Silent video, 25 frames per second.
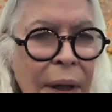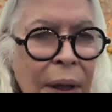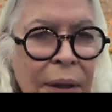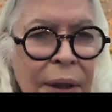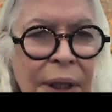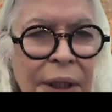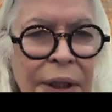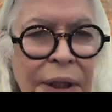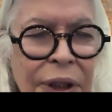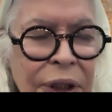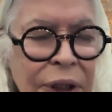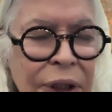
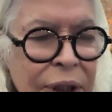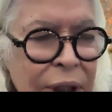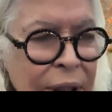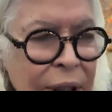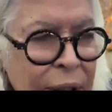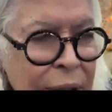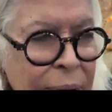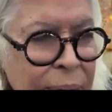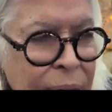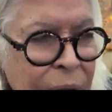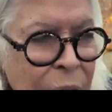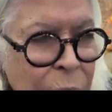this
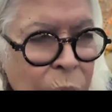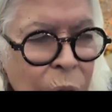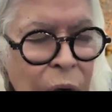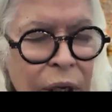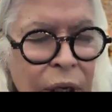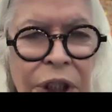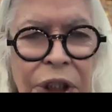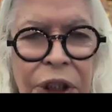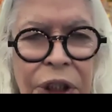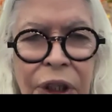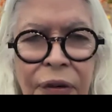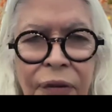
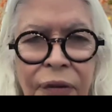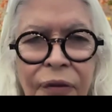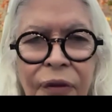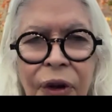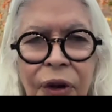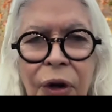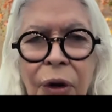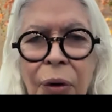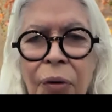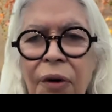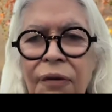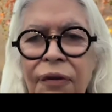Western
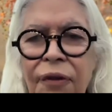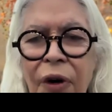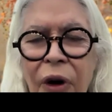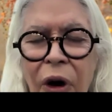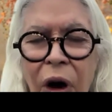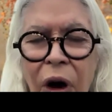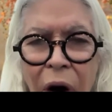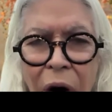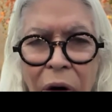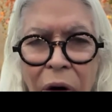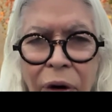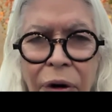view of
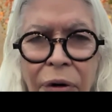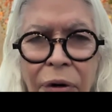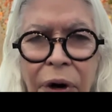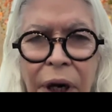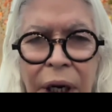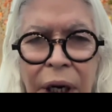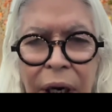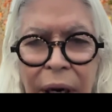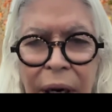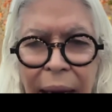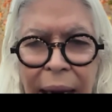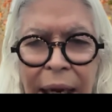
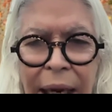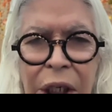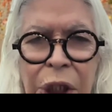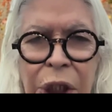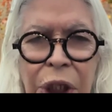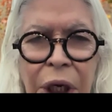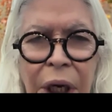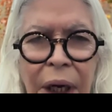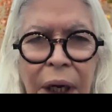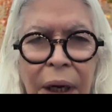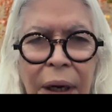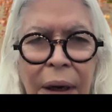conquering
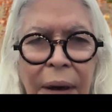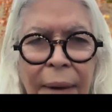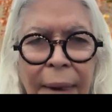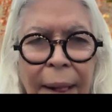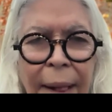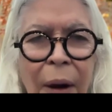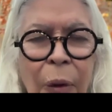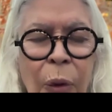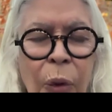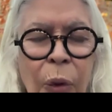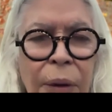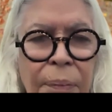nature.
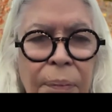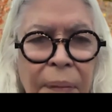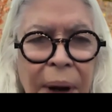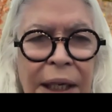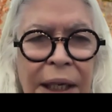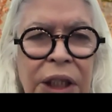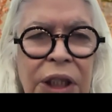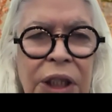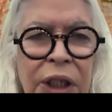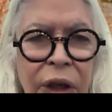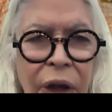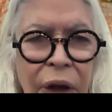We
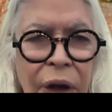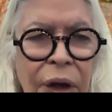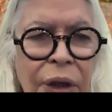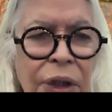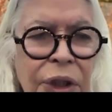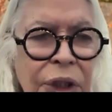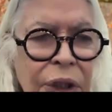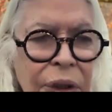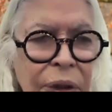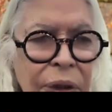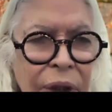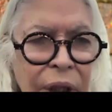must
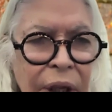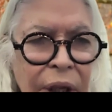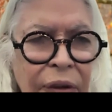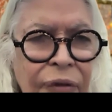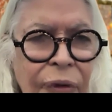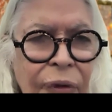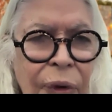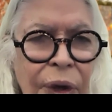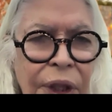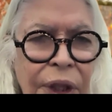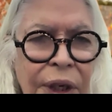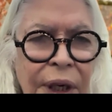learn to
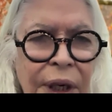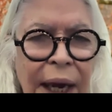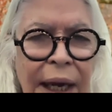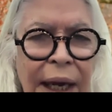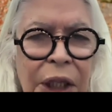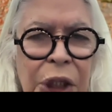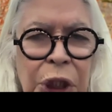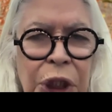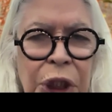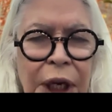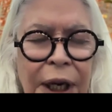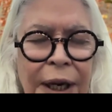live with
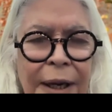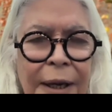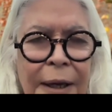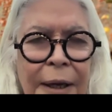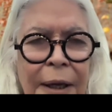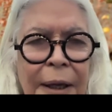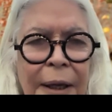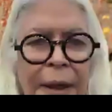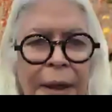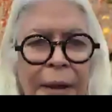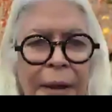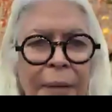nature.
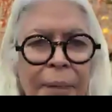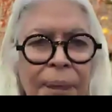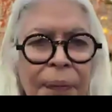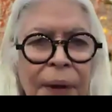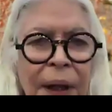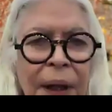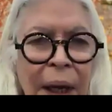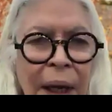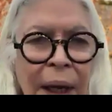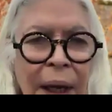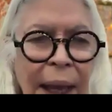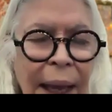
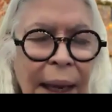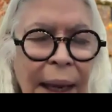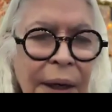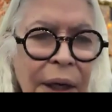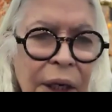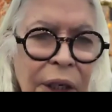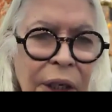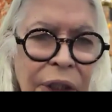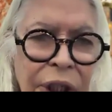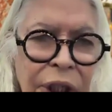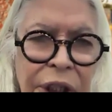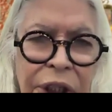And
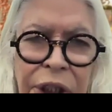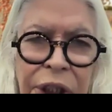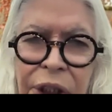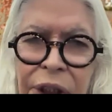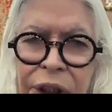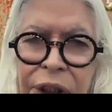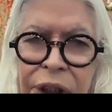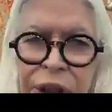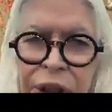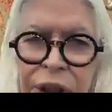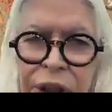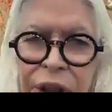
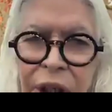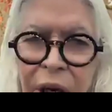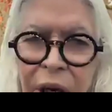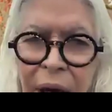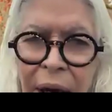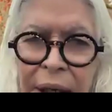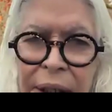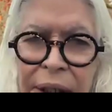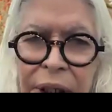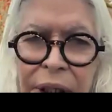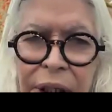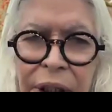Indigenous
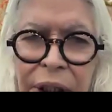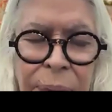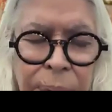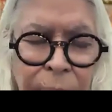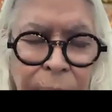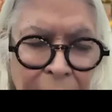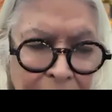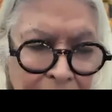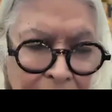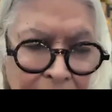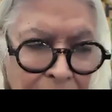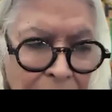societies,
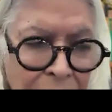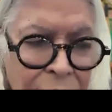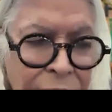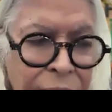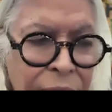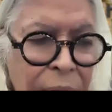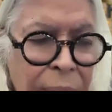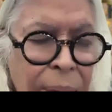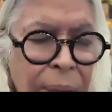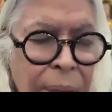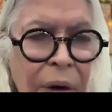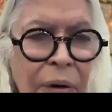many of
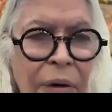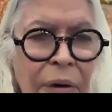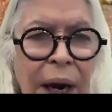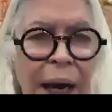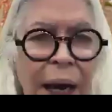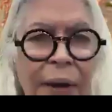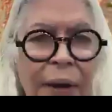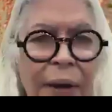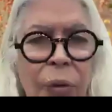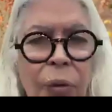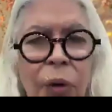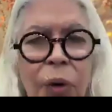them
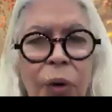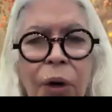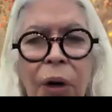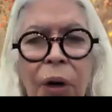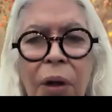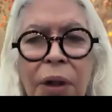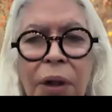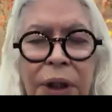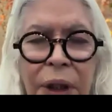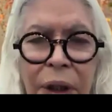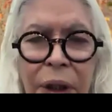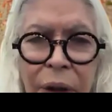around the
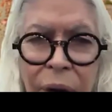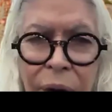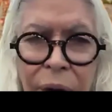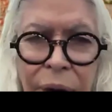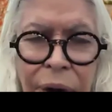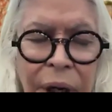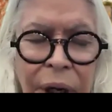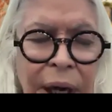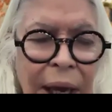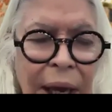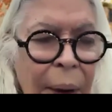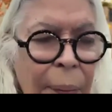world,
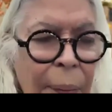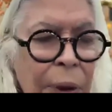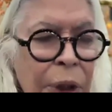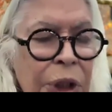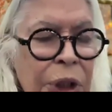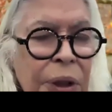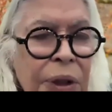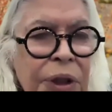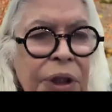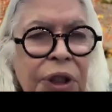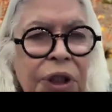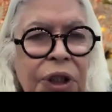including
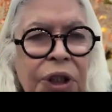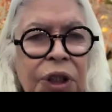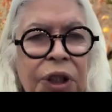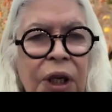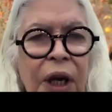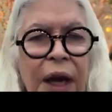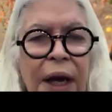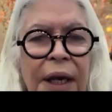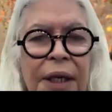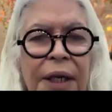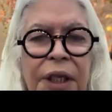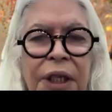Aboriginal
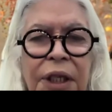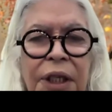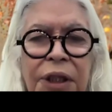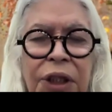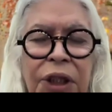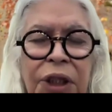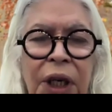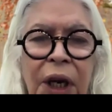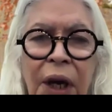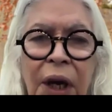societies,